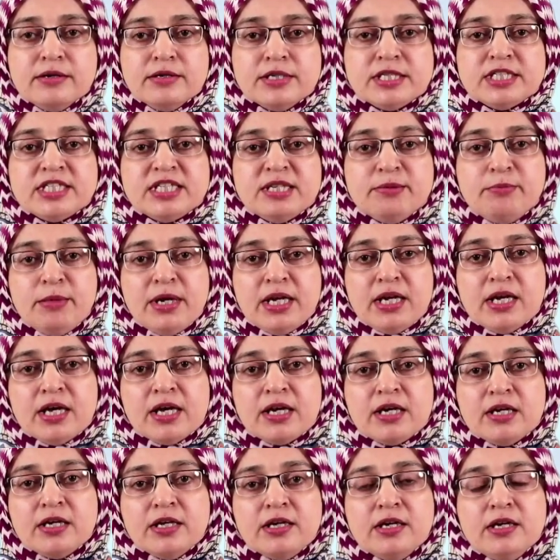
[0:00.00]

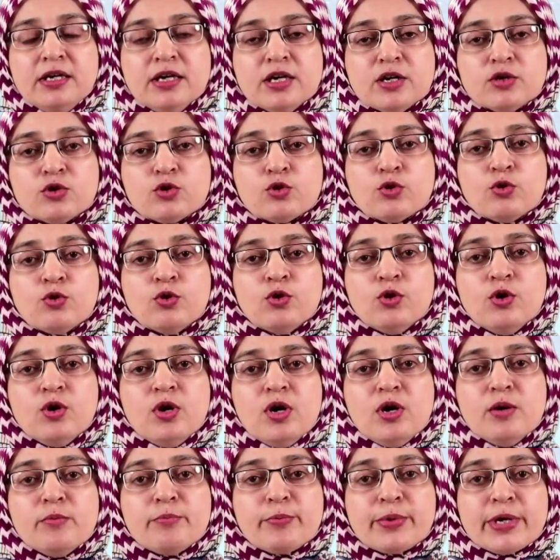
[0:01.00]
Similarly, though
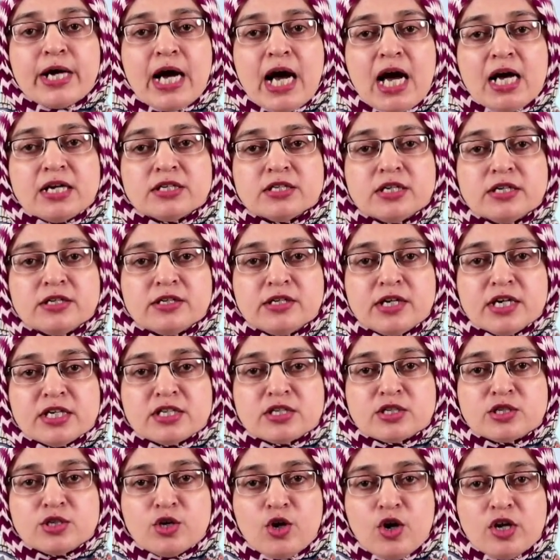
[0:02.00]
Pratt
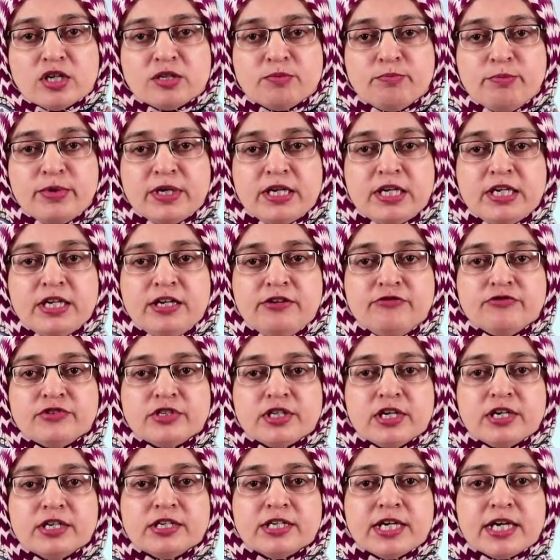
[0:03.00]
does not believe
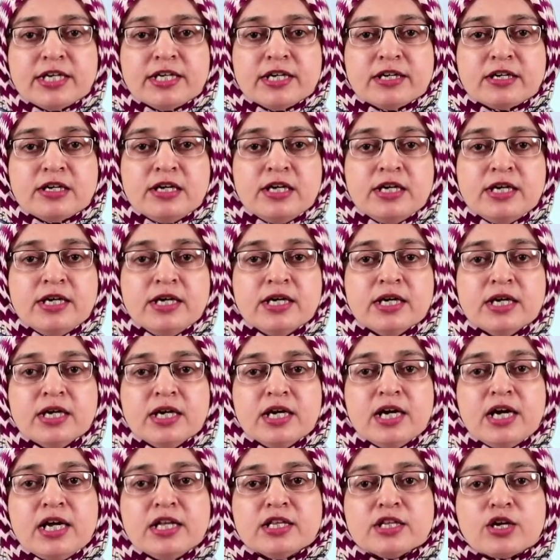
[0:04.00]
directly
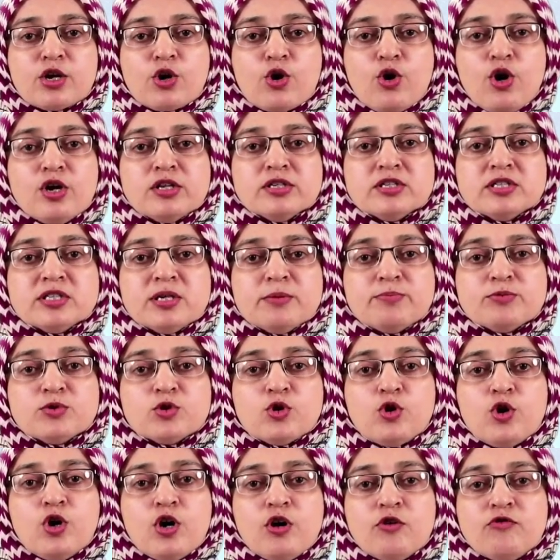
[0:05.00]
in the
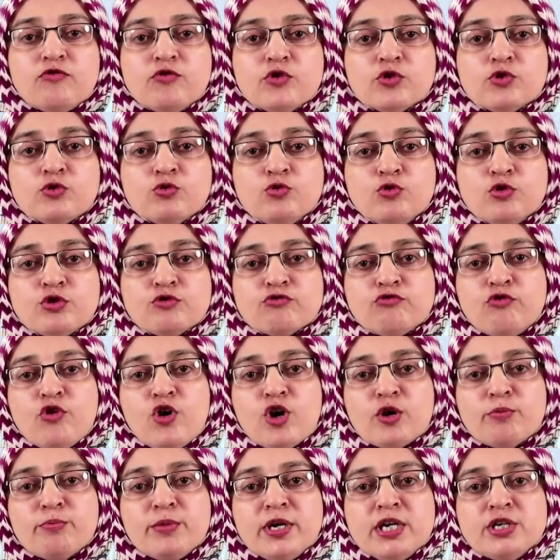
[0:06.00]
concept of root
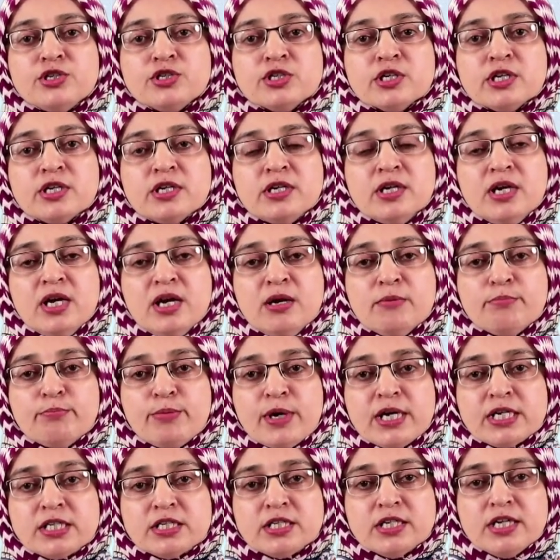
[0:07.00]
formation
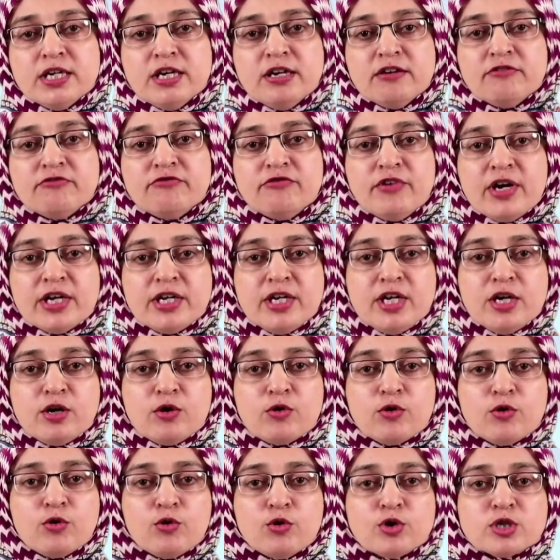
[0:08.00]
but very
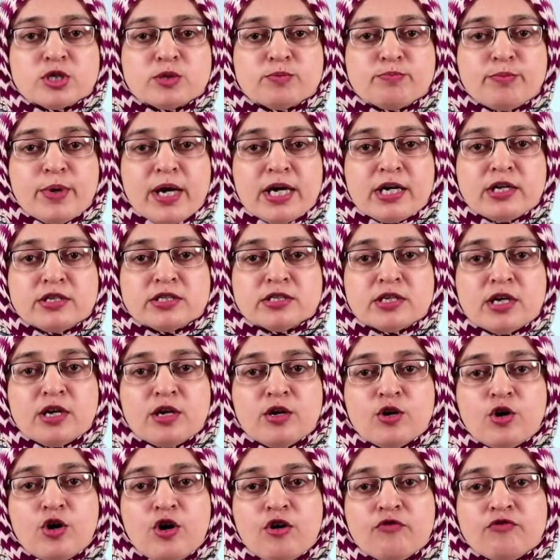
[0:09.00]
close
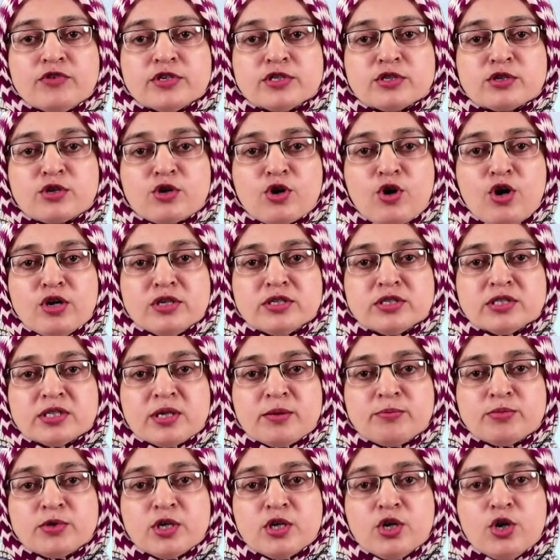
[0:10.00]
parallel of his
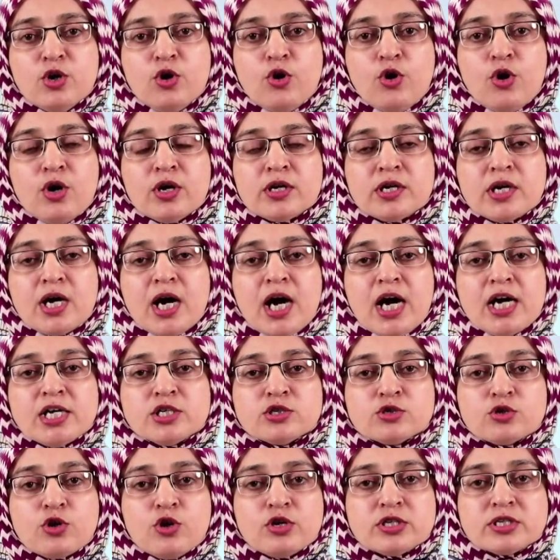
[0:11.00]
concept on
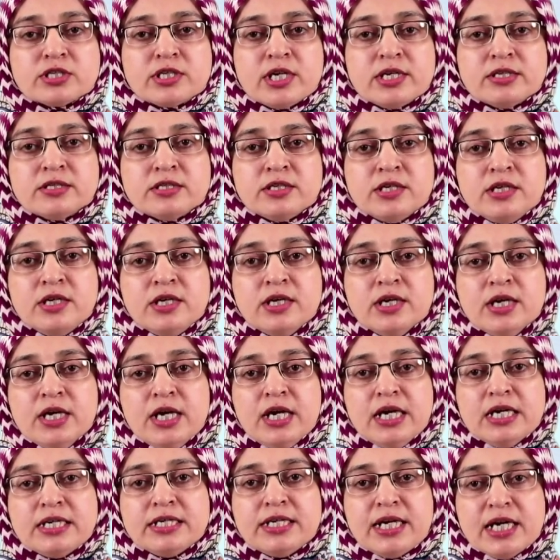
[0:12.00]
isostasy
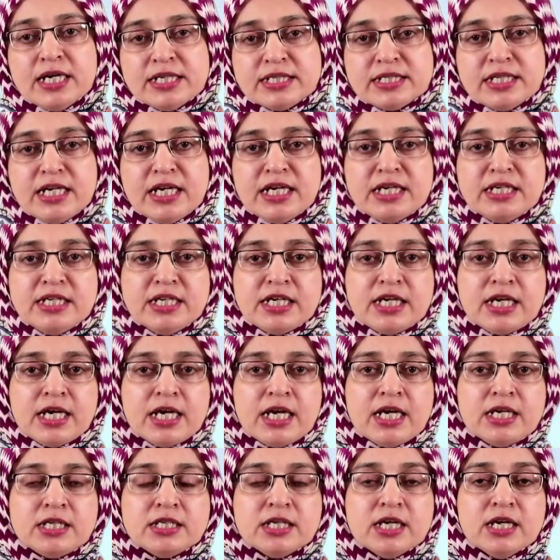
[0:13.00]
does
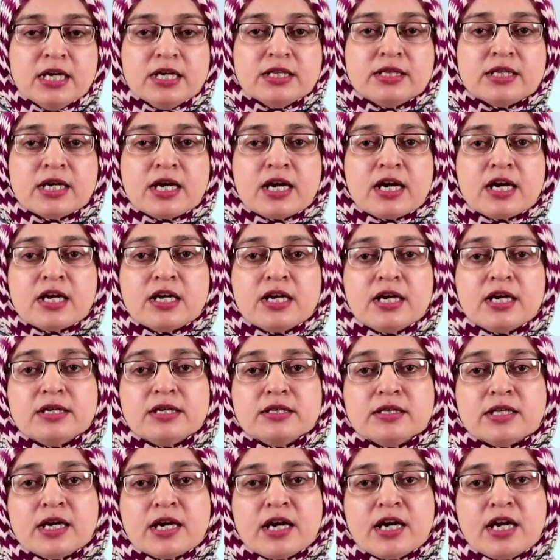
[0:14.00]
indicate the,
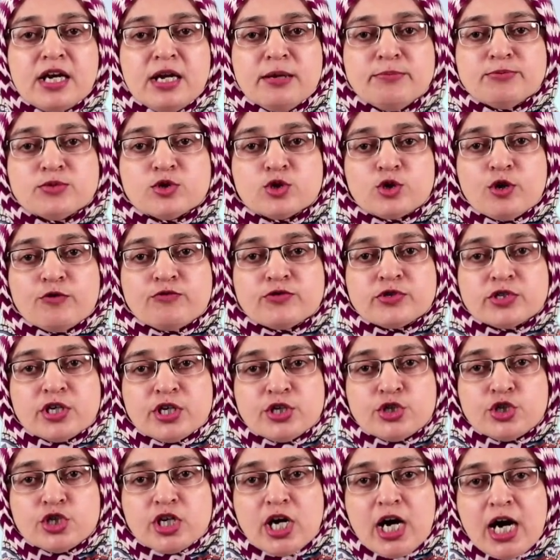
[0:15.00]
the glimpse of
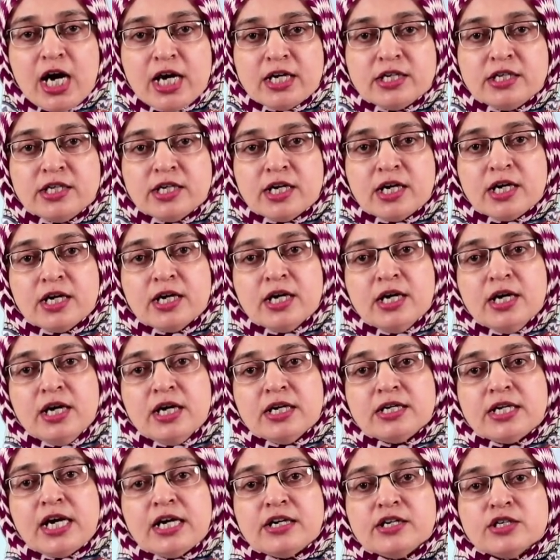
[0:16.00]
such idea
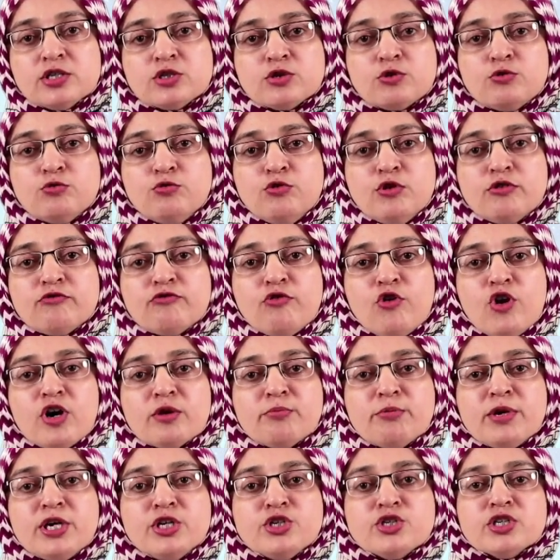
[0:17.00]
that is root
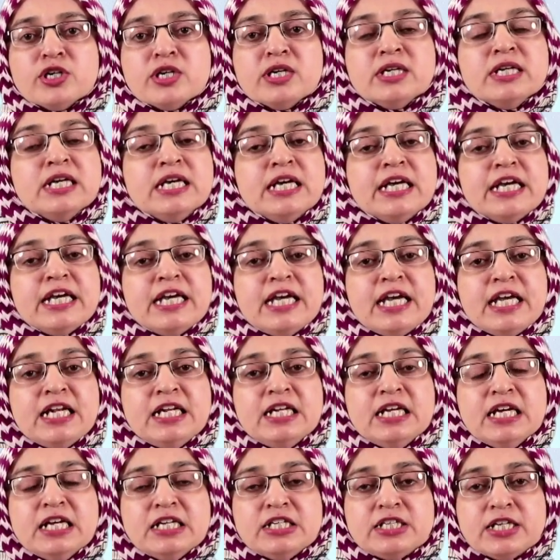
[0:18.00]
formation
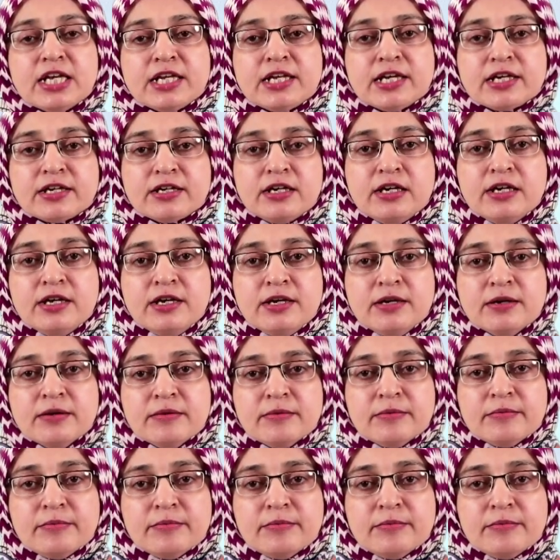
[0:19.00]
indirectly.